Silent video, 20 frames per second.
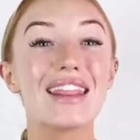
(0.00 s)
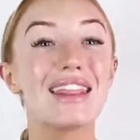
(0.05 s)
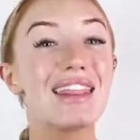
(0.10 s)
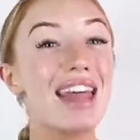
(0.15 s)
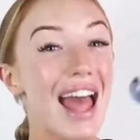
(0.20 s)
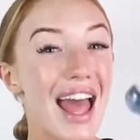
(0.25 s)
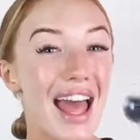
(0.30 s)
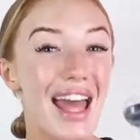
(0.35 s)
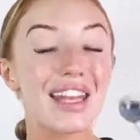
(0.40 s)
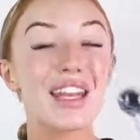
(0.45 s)

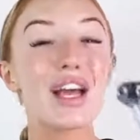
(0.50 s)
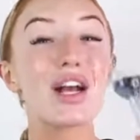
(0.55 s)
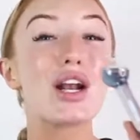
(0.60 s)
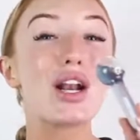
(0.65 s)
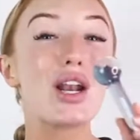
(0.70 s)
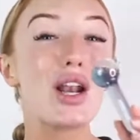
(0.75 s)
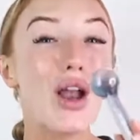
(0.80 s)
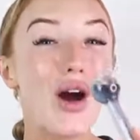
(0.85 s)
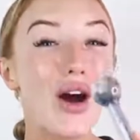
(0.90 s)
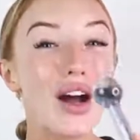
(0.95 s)
Then
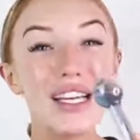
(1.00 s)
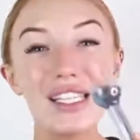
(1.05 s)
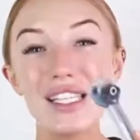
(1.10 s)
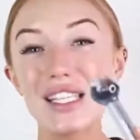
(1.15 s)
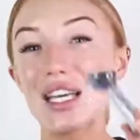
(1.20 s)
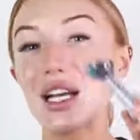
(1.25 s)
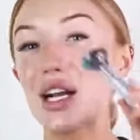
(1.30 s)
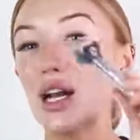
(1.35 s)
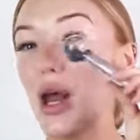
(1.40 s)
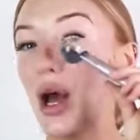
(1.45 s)
glide
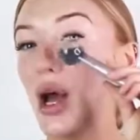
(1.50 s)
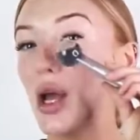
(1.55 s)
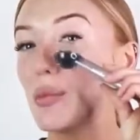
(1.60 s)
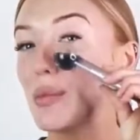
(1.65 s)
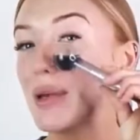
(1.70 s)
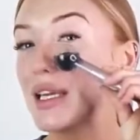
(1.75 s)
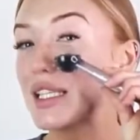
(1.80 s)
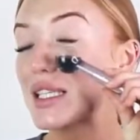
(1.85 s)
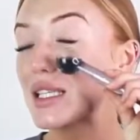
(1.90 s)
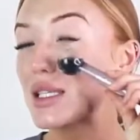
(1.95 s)
the globe
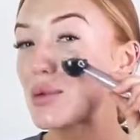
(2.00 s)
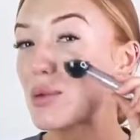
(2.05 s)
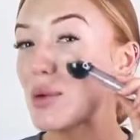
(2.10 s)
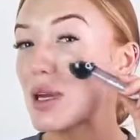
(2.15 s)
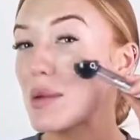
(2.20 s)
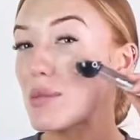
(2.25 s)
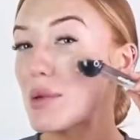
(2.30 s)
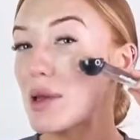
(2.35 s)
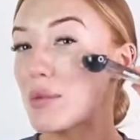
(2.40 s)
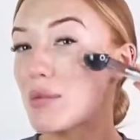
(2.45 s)
in
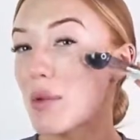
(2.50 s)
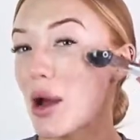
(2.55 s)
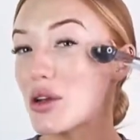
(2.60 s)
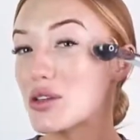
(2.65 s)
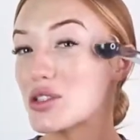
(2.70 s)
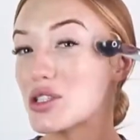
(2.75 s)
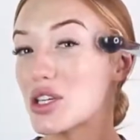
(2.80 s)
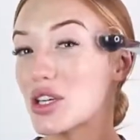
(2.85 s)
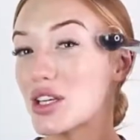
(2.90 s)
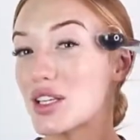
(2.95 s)
sweeping
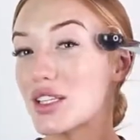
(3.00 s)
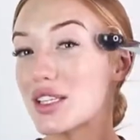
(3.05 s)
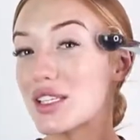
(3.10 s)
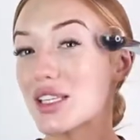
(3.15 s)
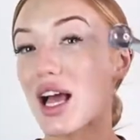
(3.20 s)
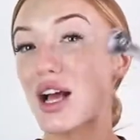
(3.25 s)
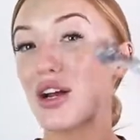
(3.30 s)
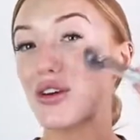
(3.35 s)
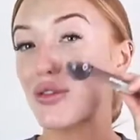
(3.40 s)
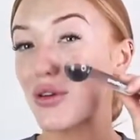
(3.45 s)
motions
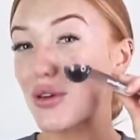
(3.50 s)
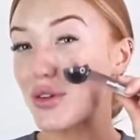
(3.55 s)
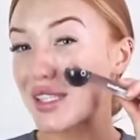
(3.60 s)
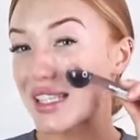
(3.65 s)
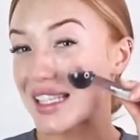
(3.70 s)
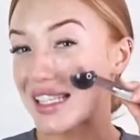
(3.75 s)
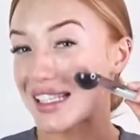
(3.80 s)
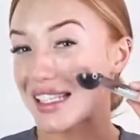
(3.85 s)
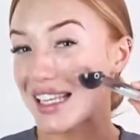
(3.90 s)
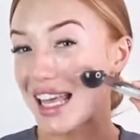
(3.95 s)
across
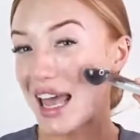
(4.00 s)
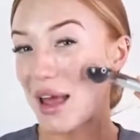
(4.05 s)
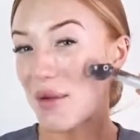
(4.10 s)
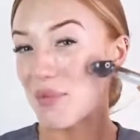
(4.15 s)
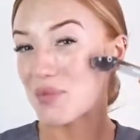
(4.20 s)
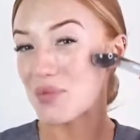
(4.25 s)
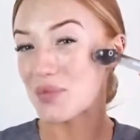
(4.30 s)
the skin.